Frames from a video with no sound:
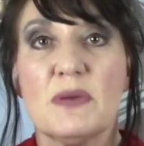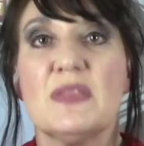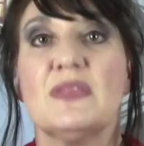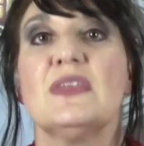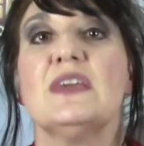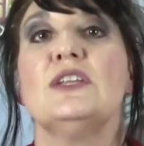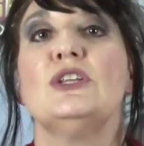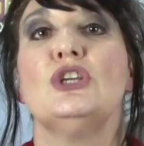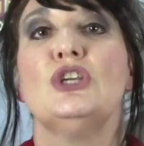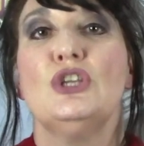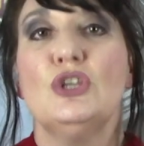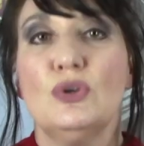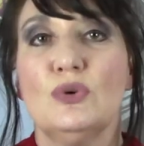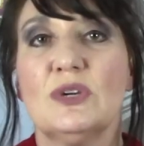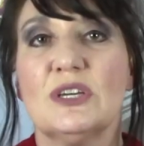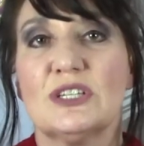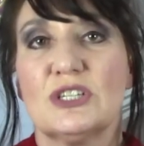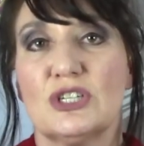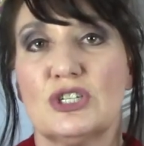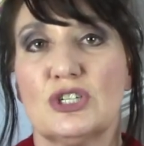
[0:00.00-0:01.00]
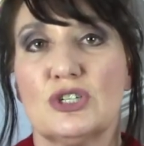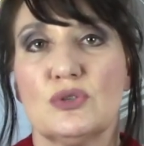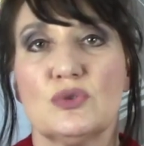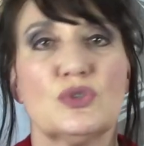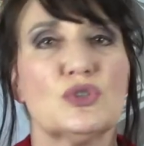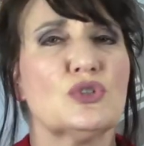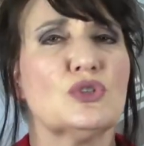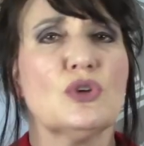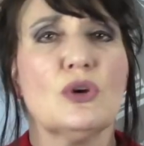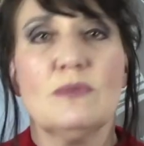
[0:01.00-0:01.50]
then you get to choose
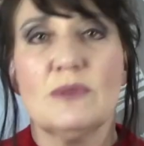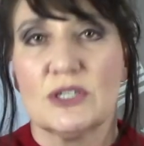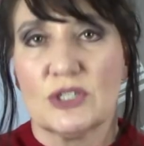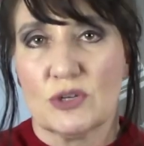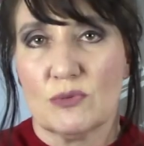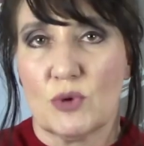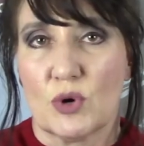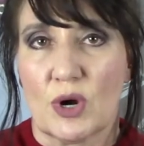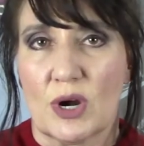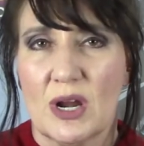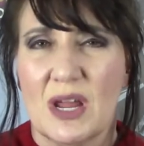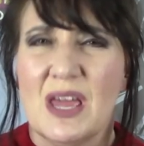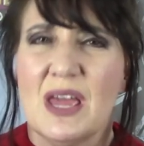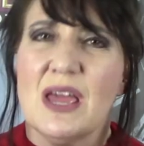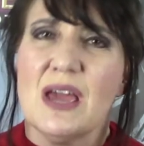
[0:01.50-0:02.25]
so much more,